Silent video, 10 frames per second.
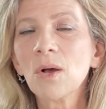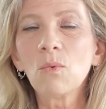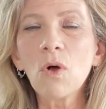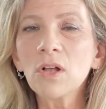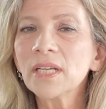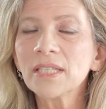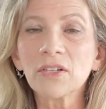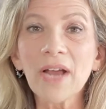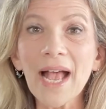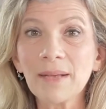Walnuts
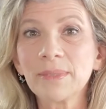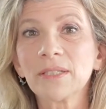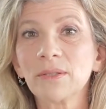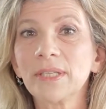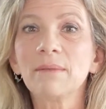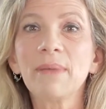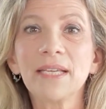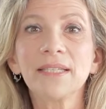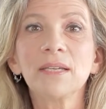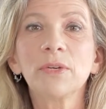are absolutely
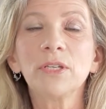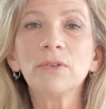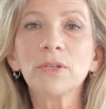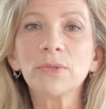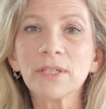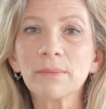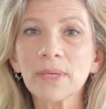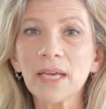amazing when you use them